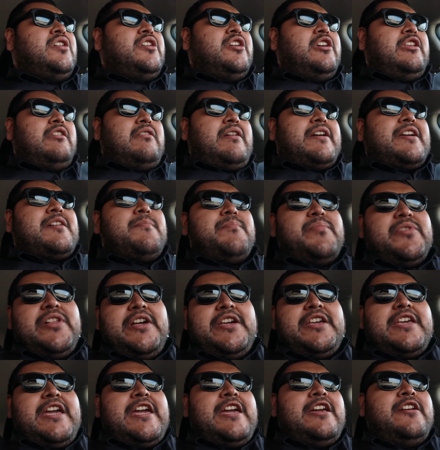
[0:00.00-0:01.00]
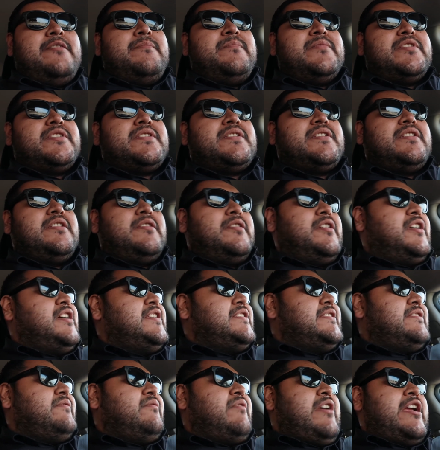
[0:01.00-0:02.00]
you know, I can play games.
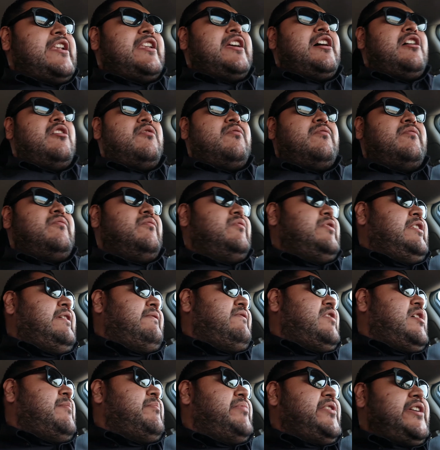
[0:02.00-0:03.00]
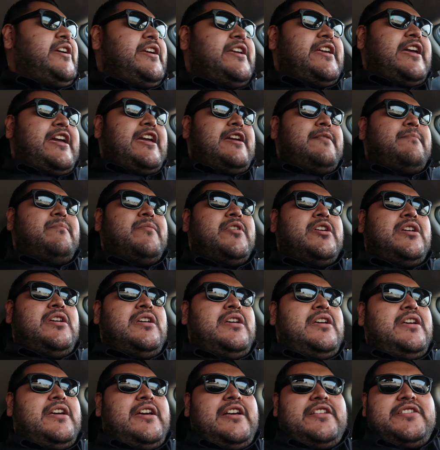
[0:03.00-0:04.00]
Because right now, whenever I play a game,
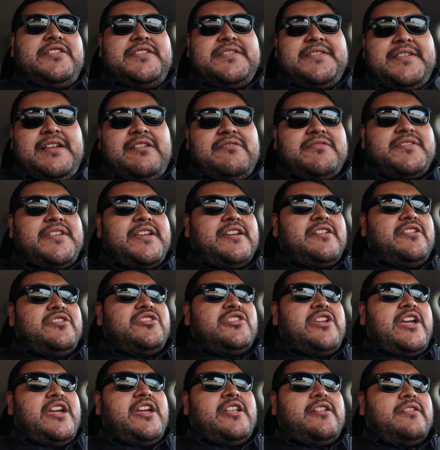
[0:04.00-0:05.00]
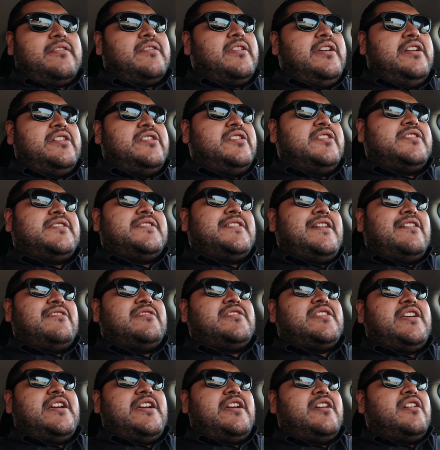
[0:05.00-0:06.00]
it just sounds like a jet. It just
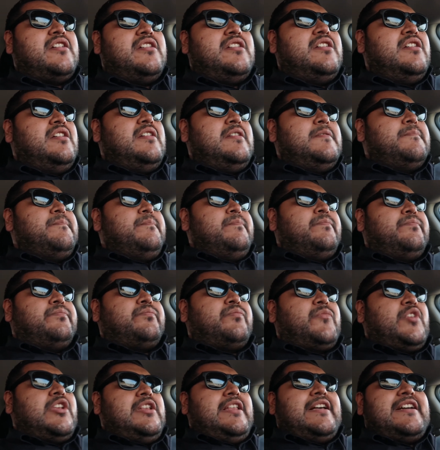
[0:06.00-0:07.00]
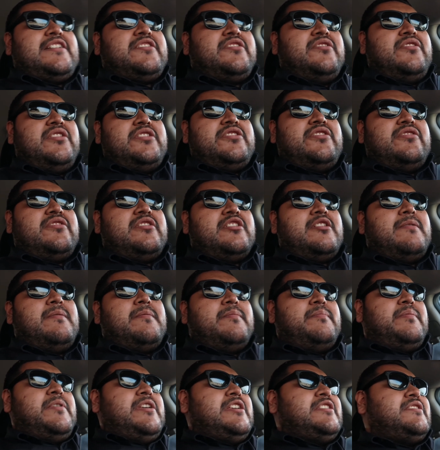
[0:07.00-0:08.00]
sounds like as soon as you turn
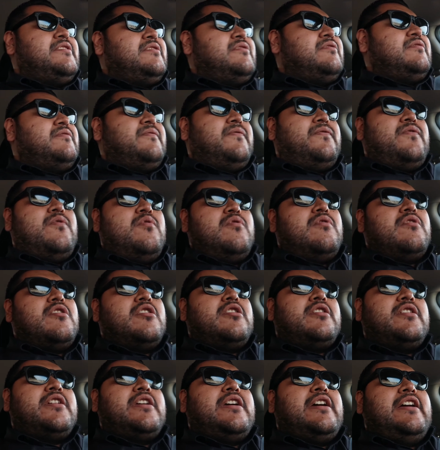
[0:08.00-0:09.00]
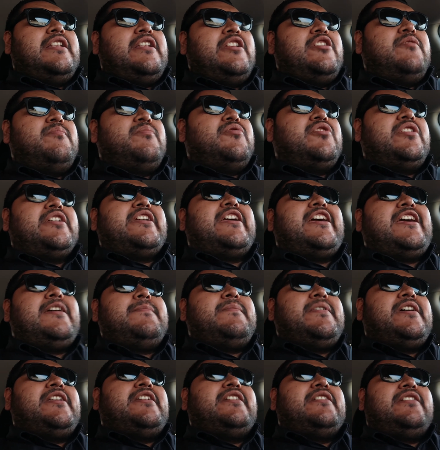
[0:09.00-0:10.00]
on a PS4 and then you put a
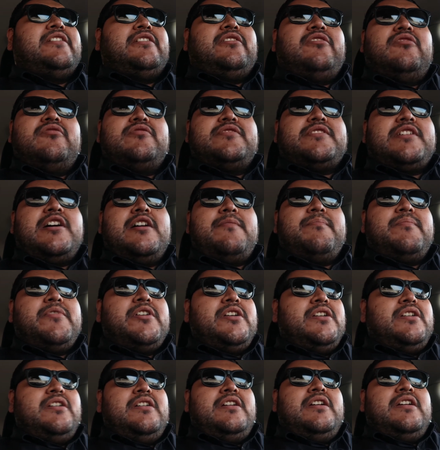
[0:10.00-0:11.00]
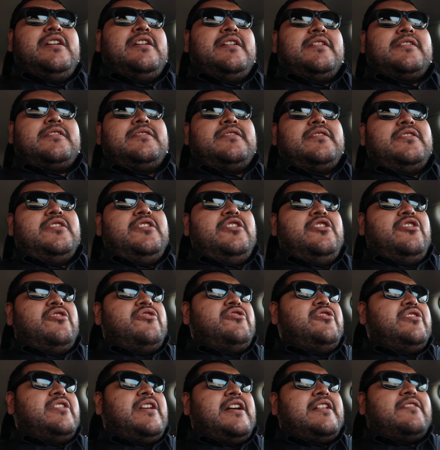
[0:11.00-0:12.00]
game in and it loads up, you know,
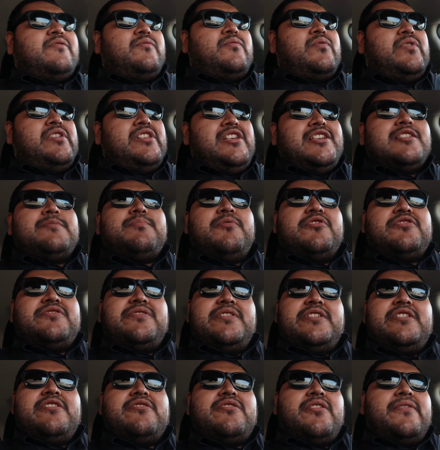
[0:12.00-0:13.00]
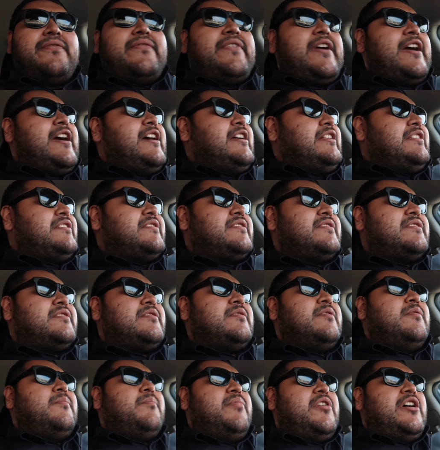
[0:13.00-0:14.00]
you're not really supposed to hear the fans.
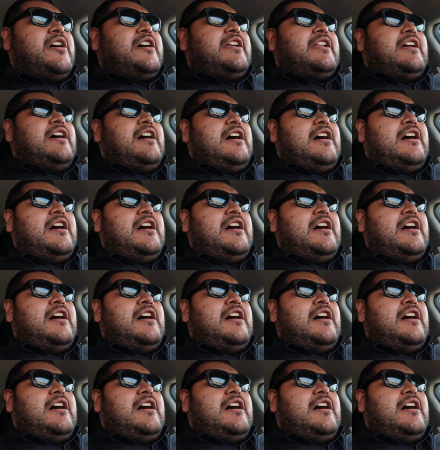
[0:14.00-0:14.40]
But